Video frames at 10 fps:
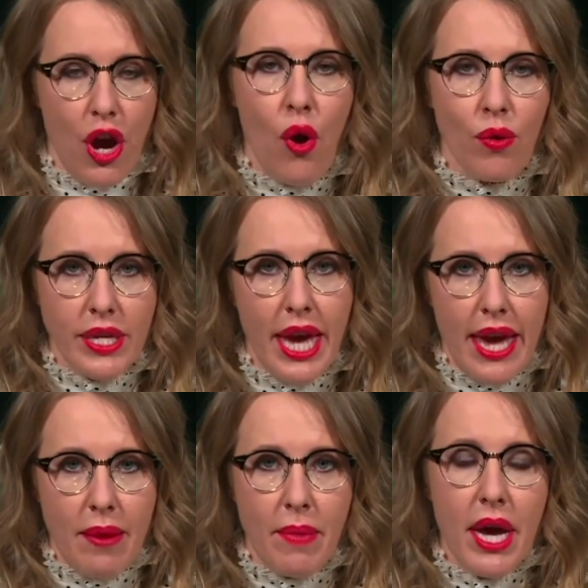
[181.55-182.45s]
the whole
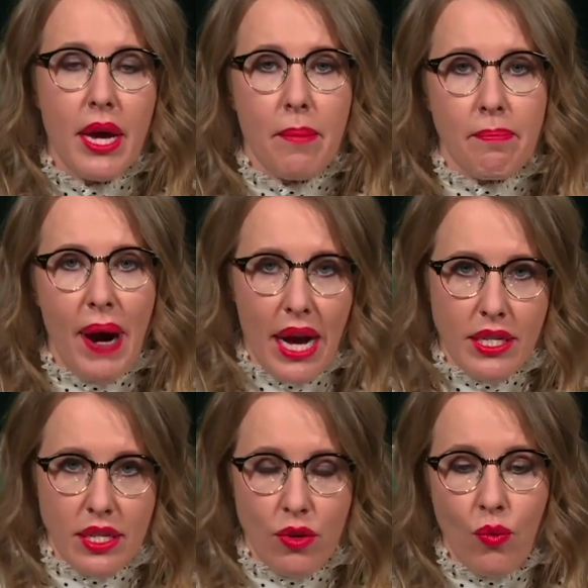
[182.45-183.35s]
game.
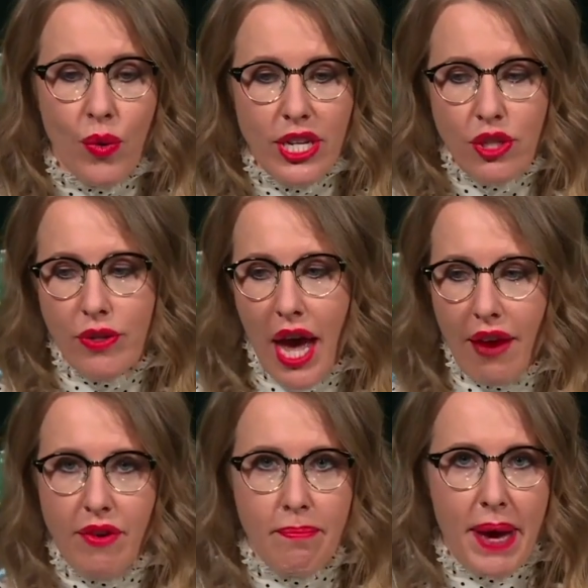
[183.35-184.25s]
But we should
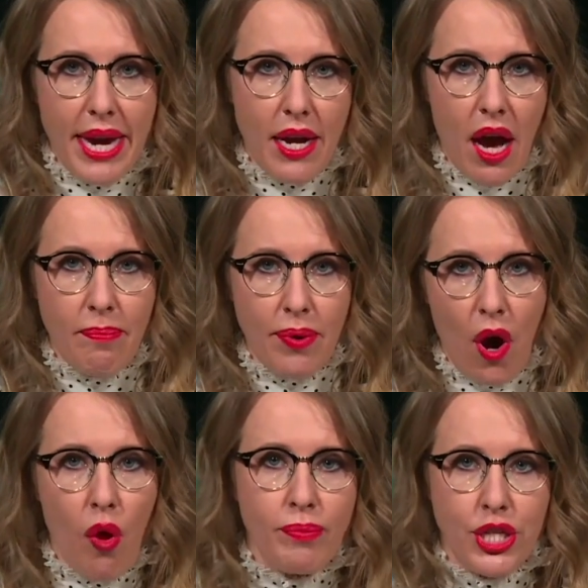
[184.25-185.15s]
have a
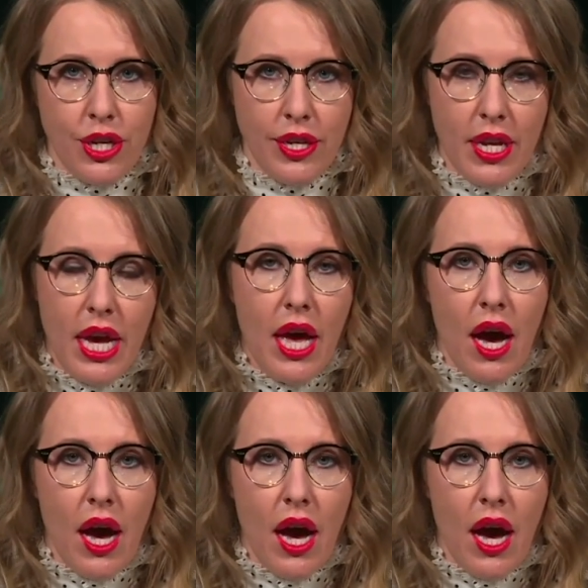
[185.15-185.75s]
backup option.